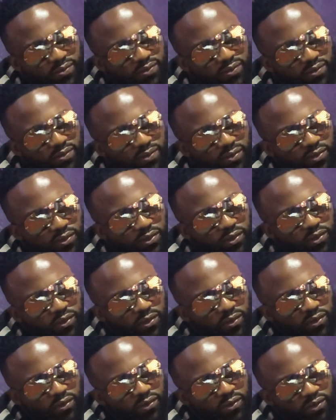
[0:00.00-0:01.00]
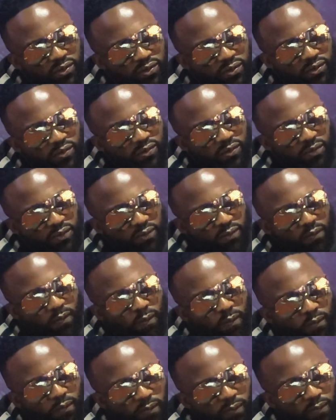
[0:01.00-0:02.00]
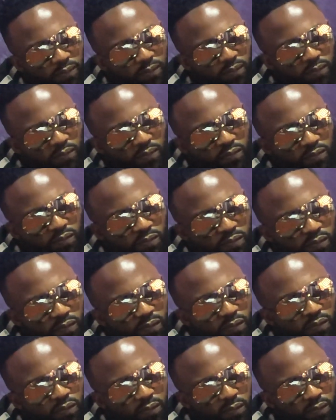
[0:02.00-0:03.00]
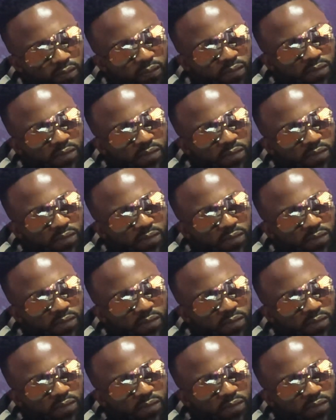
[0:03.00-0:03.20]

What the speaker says: Yes, we give you props so far as that's concerned.